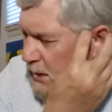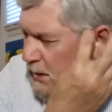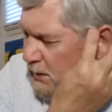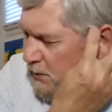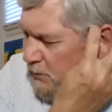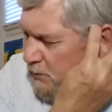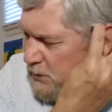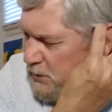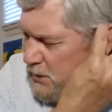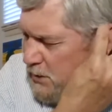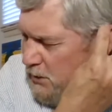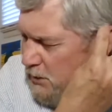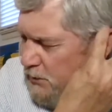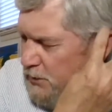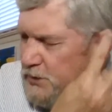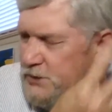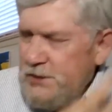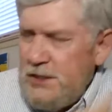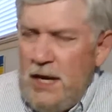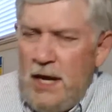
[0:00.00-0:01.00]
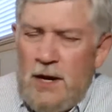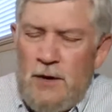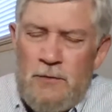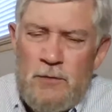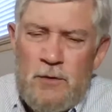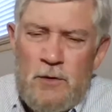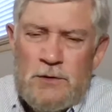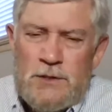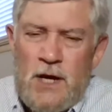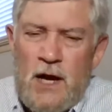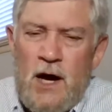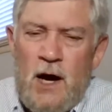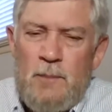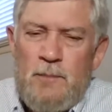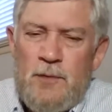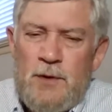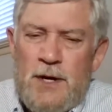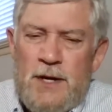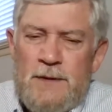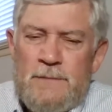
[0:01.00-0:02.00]
It was called the Santa Rosa
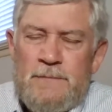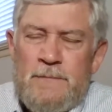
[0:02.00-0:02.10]
Opry.